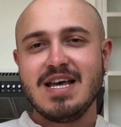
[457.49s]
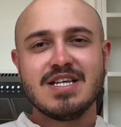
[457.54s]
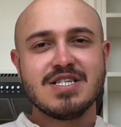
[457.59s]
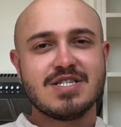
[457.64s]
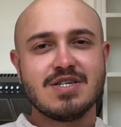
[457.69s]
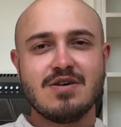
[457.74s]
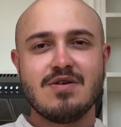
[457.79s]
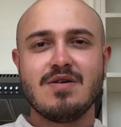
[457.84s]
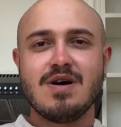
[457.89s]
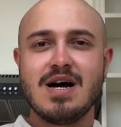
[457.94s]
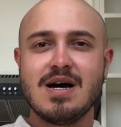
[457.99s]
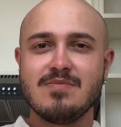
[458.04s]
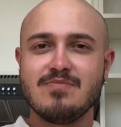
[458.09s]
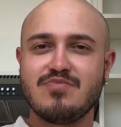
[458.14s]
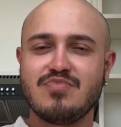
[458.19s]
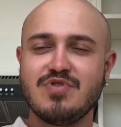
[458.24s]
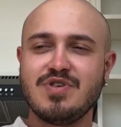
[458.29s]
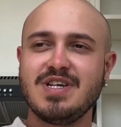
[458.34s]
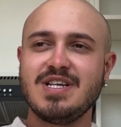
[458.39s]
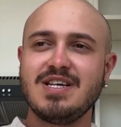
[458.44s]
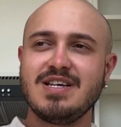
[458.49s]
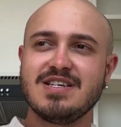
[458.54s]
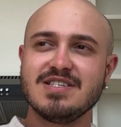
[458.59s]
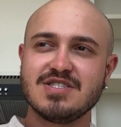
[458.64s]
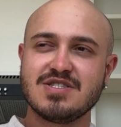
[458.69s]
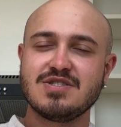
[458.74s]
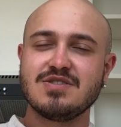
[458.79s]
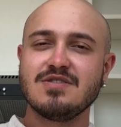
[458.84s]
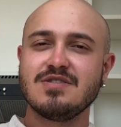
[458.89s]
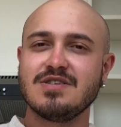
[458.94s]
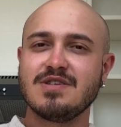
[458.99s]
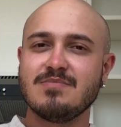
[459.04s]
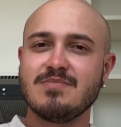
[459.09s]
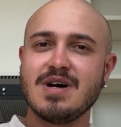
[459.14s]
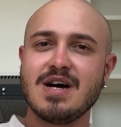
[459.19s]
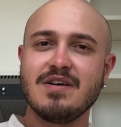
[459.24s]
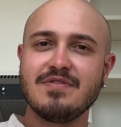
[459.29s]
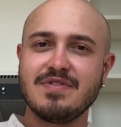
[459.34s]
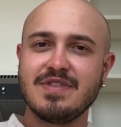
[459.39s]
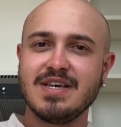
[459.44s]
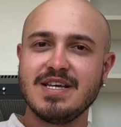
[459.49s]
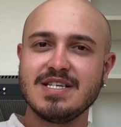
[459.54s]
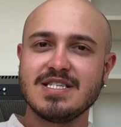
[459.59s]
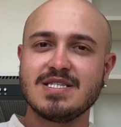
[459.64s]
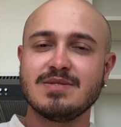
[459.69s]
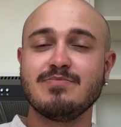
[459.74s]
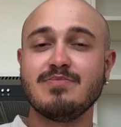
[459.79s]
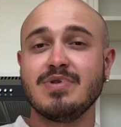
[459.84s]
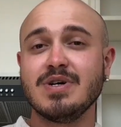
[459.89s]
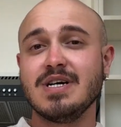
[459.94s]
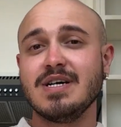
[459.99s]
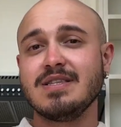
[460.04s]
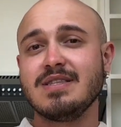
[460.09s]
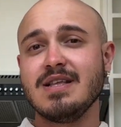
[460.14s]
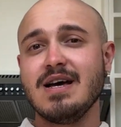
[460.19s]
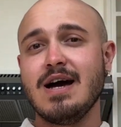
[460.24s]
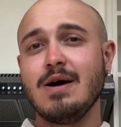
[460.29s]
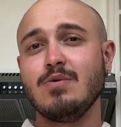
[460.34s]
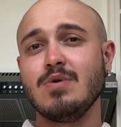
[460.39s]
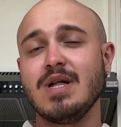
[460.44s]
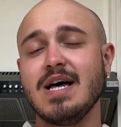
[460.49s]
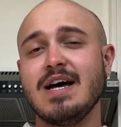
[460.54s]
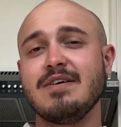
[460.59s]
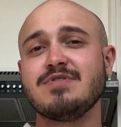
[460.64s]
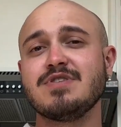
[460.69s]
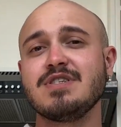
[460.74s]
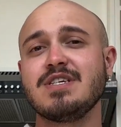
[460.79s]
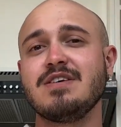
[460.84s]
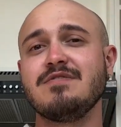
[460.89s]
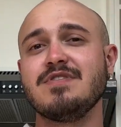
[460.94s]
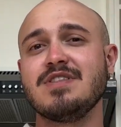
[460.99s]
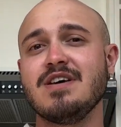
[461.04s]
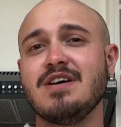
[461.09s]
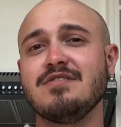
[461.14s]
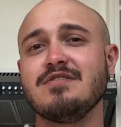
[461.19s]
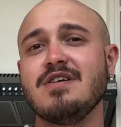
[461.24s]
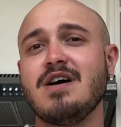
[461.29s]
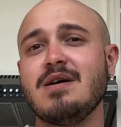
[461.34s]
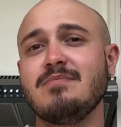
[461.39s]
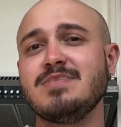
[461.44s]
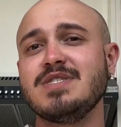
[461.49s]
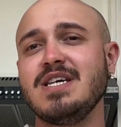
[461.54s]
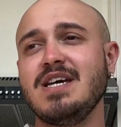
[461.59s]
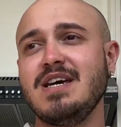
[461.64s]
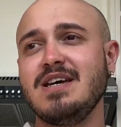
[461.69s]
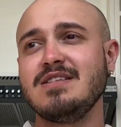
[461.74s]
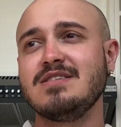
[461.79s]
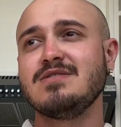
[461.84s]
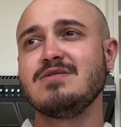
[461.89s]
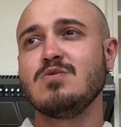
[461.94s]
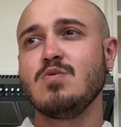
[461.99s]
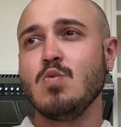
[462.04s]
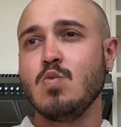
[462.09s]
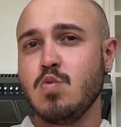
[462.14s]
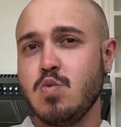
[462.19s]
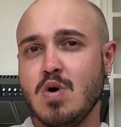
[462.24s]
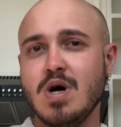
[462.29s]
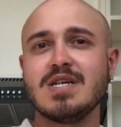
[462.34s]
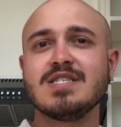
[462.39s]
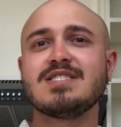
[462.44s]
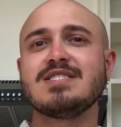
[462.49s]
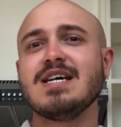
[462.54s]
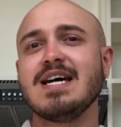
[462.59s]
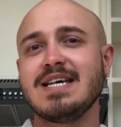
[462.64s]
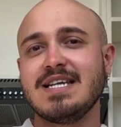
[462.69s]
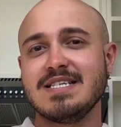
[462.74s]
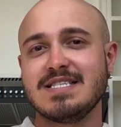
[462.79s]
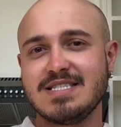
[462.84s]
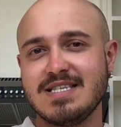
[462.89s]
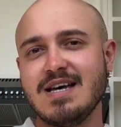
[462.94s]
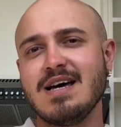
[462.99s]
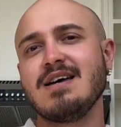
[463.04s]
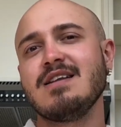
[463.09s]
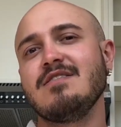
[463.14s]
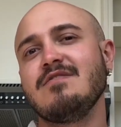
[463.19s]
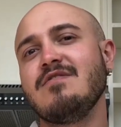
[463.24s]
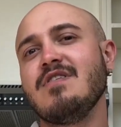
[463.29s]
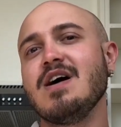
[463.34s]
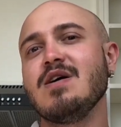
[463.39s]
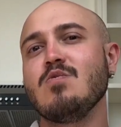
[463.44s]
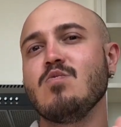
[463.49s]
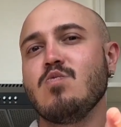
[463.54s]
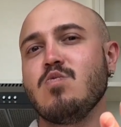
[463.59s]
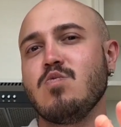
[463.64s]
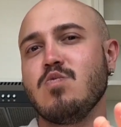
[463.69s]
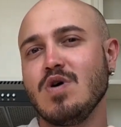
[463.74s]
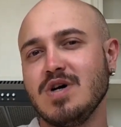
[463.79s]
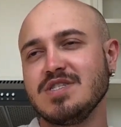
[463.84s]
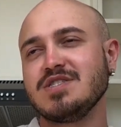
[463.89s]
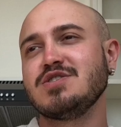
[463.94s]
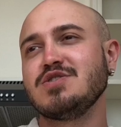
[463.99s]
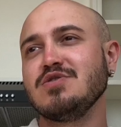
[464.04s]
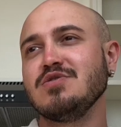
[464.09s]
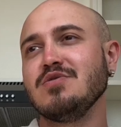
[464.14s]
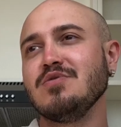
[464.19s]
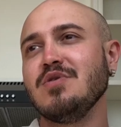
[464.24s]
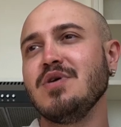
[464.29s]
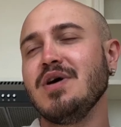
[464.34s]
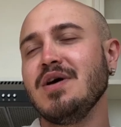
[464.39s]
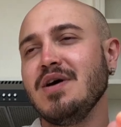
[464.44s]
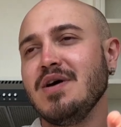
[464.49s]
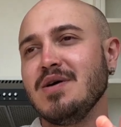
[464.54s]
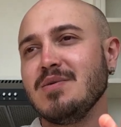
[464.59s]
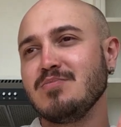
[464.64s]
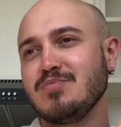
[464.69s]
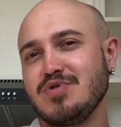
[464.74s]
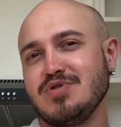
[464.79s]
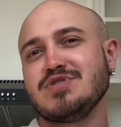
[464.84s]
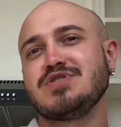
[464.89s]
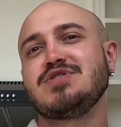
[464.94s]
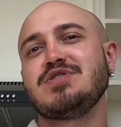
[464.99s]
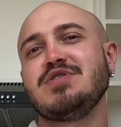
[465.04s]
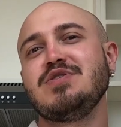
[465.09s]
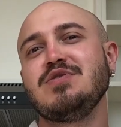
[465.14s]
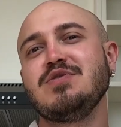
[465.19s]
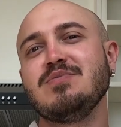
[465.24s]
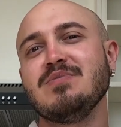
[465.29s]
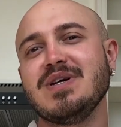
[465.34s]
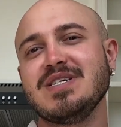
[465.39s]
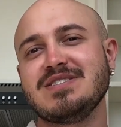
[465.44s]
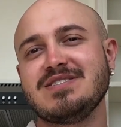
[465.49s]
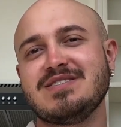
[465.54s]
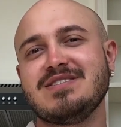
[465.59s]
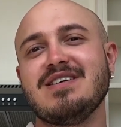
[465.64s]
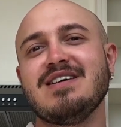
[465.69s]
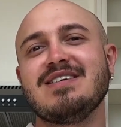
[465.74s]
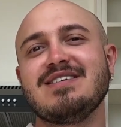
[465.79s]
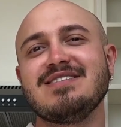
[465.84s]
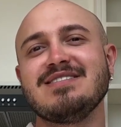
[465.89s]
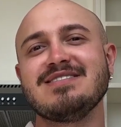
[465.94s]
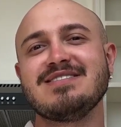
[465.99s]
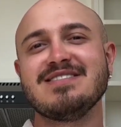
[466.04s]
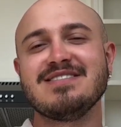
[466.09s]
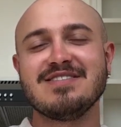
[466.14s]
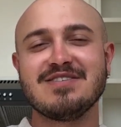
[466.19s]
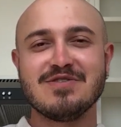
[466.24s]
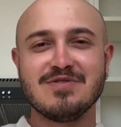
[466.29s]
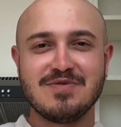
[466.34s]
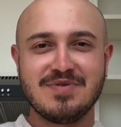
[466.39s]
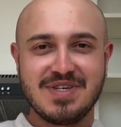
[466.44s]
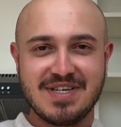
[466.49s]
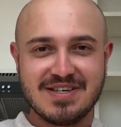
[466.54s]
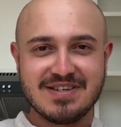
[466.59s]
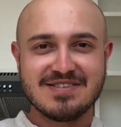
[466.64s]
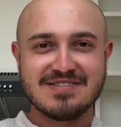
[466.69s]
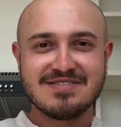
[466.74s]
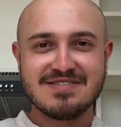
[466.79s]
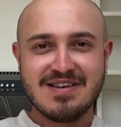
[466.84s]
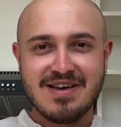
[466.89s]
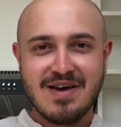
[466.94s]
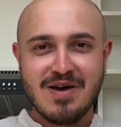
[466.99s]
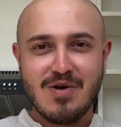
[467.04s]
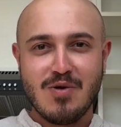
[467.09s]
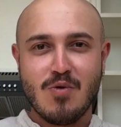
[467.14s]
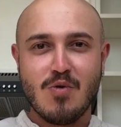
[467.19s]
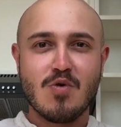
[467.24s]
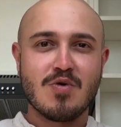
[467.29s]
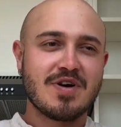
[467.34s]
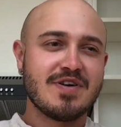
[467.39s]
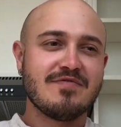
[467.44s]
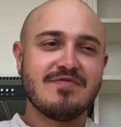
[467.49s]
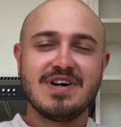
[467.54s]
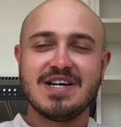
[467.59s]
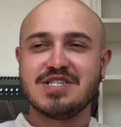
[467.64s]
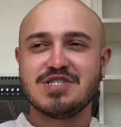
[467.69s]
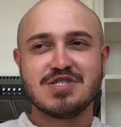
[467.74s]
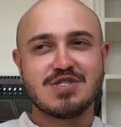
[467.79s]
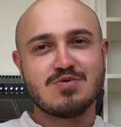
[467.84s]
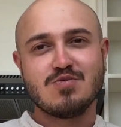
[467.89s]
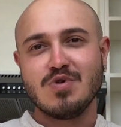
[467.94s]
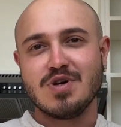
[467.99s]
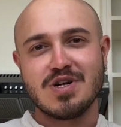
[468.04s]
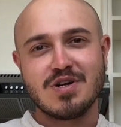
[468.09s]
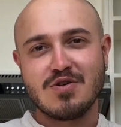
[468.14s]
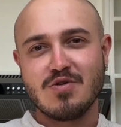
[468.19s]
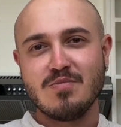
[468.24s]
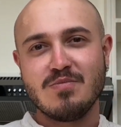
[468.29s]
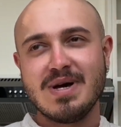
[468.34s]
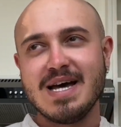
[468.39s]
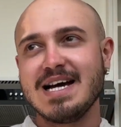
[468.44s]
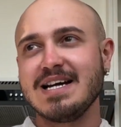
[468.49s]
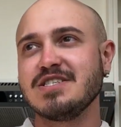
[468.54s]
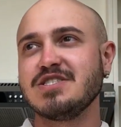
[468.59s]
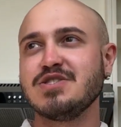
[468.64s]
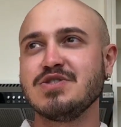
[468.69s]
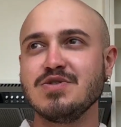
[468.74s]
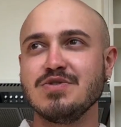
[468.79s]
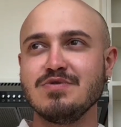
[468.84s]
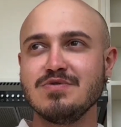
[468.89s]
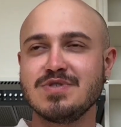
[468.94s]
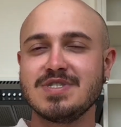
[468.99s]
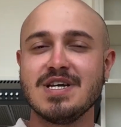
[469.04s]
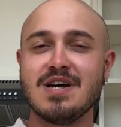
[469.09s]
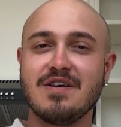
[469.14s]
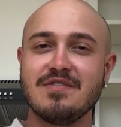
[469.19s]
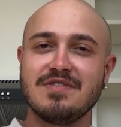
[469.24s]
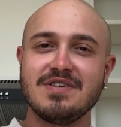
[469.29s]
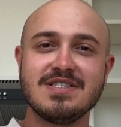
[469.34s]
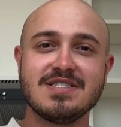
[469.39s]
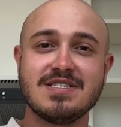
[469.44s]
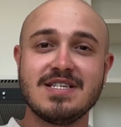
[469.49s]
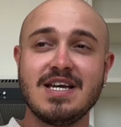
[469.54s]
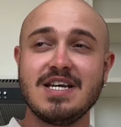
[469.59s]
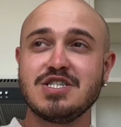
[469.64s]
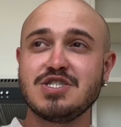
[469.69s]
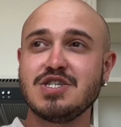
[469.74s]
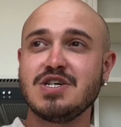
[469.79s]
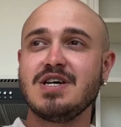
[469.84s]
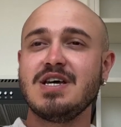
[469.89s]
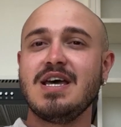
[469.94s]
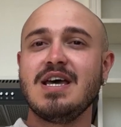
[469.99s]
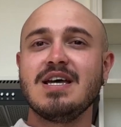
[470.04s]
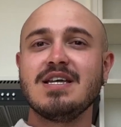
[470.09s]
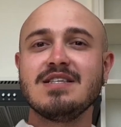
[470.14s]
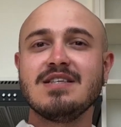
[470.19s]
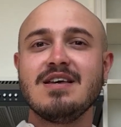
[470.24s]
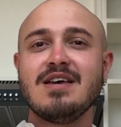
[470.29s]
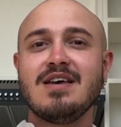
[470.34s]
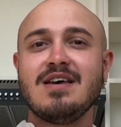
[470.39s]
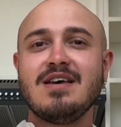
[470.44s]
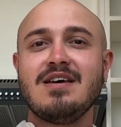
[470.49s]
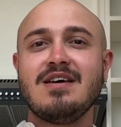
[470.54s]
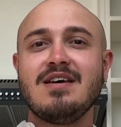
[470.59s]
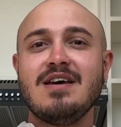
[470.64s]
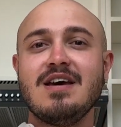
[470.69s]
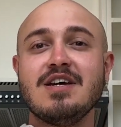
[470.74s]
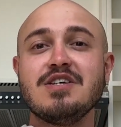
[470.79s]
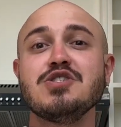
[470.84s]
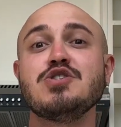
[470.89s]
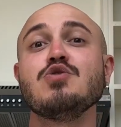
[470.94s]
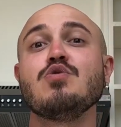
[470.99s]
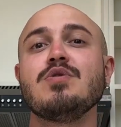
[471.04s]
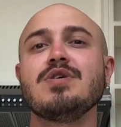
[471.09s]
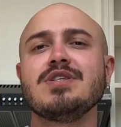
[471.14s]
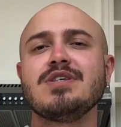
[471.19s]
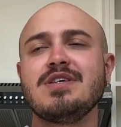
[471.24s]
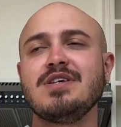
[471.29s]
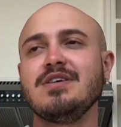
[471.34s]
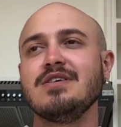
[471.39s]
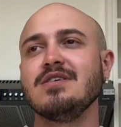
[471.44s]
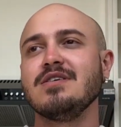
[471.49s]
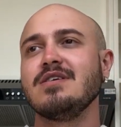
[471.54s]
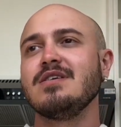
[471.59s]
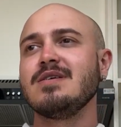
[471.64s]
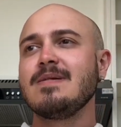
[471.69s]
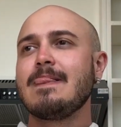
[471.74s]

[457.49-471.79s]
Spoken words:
So I'm pretty concerned about this, but I will have to give another update once I decide if I want to pursue my studies in Korean, or if I just want to go back to Southeast Asia and enjoy it here.